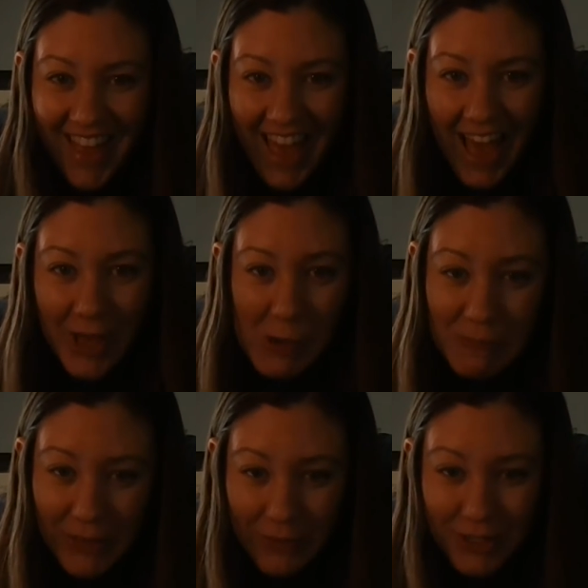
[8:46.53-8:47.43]
I hope
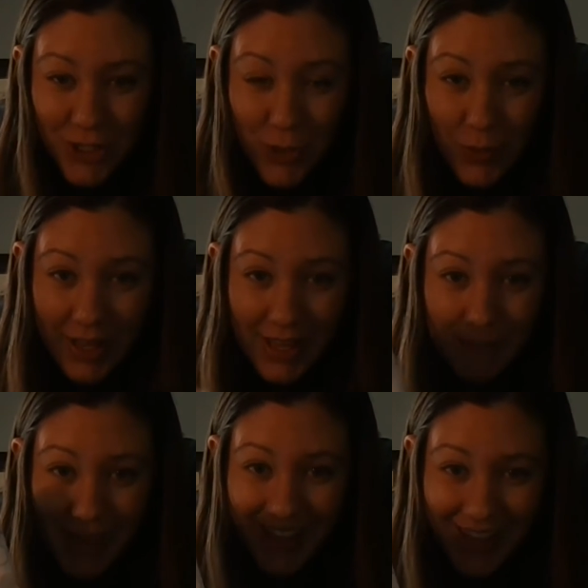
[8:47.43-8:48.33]
that you enjoy
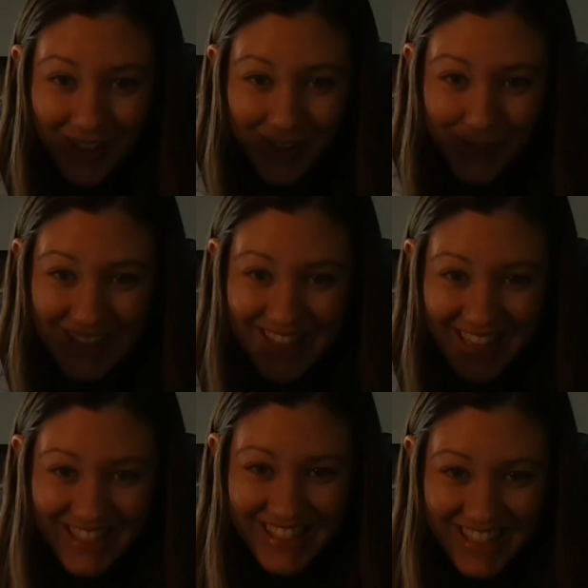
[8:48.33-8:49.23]
making your
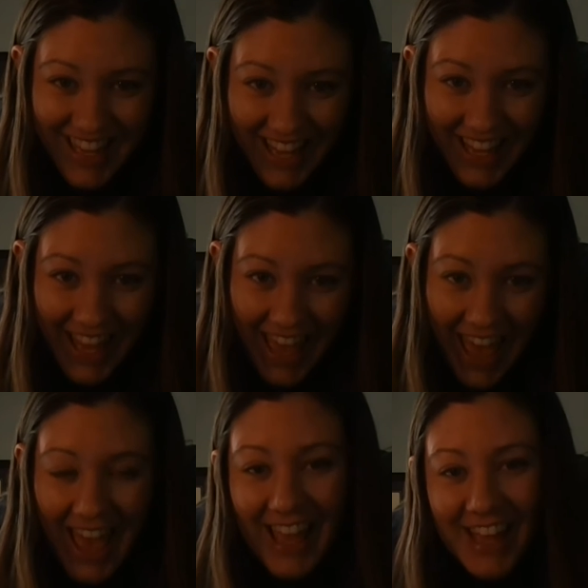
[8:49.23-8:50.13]
windsocks today
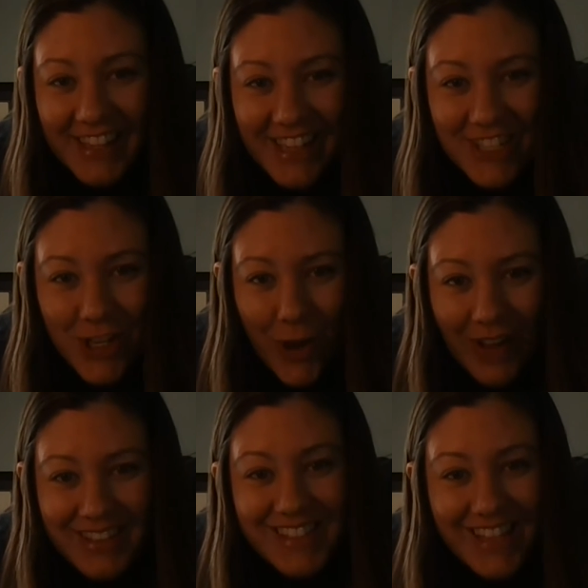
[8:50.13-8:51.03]
and get to go
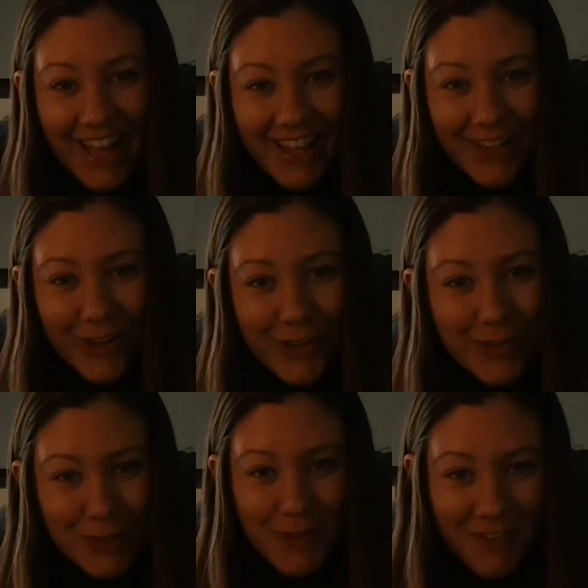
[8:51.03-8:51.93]
outside or
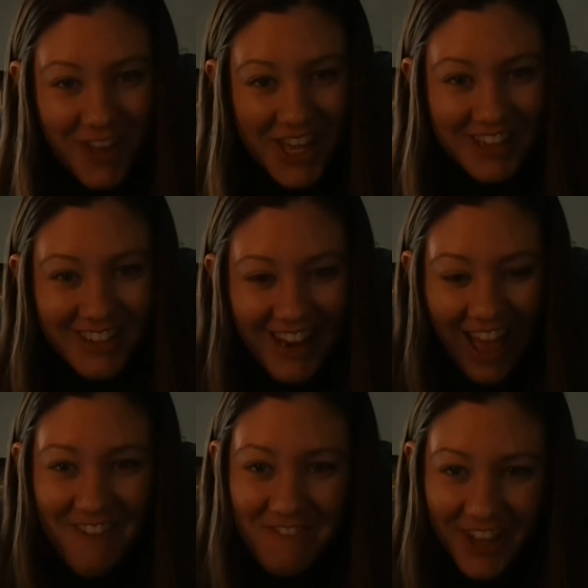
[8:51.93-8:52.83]
use them with a fan.
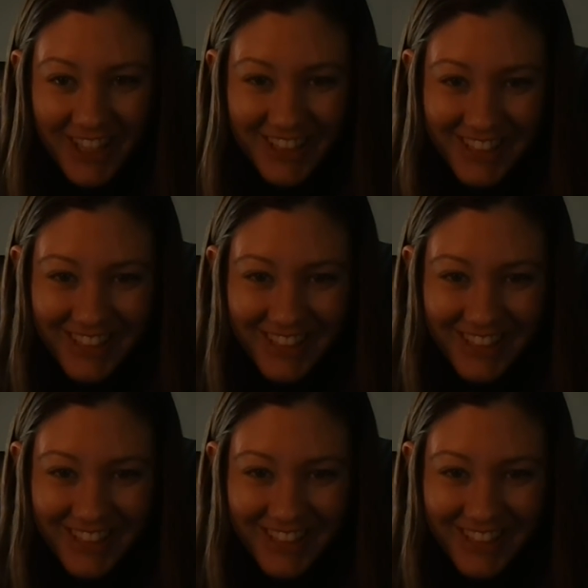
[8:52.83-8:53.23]
Have fun!